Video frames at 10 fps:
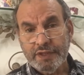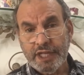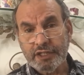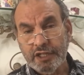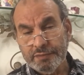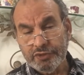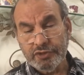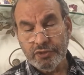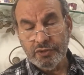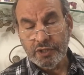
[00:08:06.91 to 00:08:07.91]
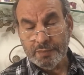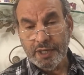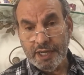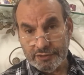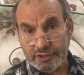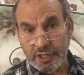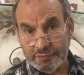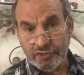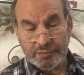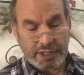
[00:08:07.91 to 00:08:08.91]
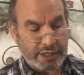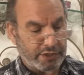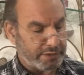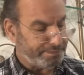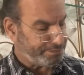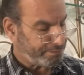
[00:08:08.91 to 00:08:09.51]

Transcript: that comes to Hamas comes from Qatar.